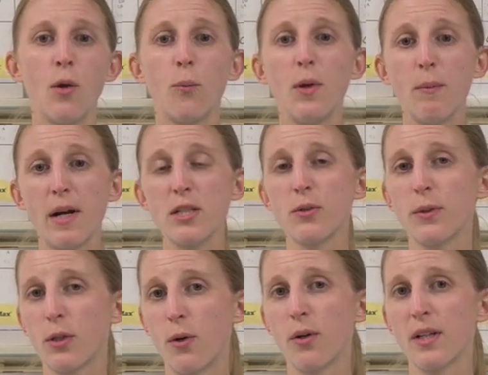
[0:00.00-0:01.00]
We want to
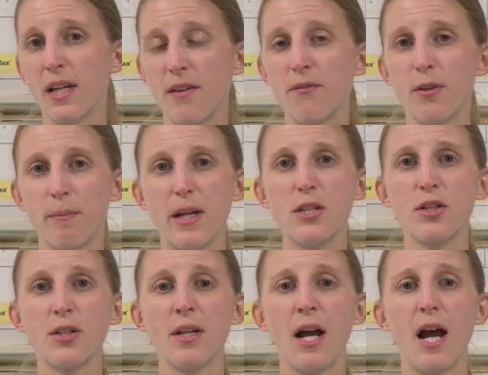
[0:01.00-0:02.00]
record
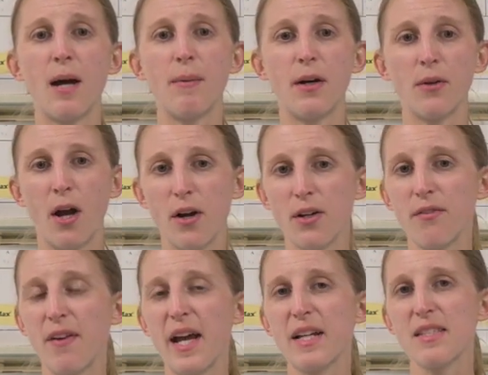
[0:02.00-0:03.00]
information about
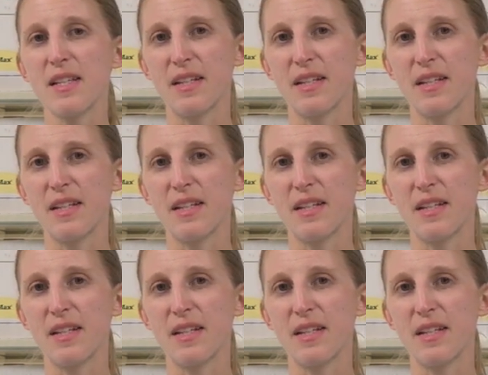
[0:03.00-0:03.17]
artifacts